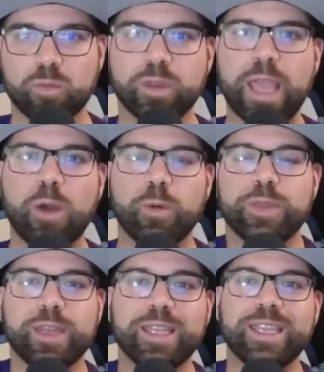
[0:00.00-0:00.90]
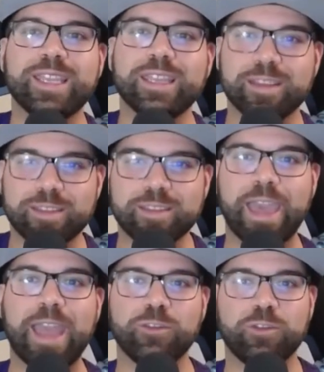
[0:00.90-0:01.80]
Now, with an
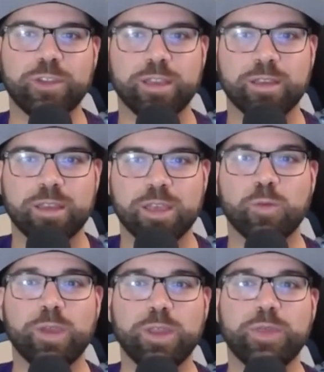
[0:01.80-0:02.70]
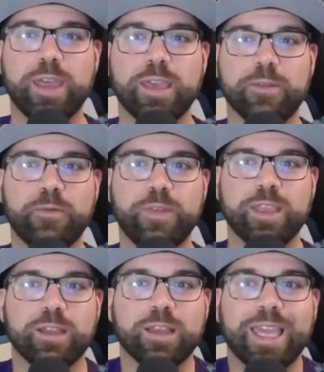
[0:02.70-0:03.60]
intention, we think and
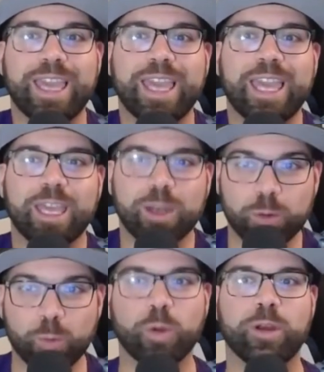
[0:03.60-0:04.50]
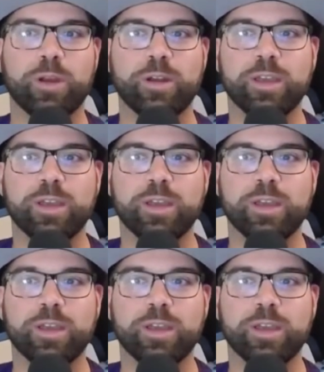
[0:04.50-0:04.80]
feel inward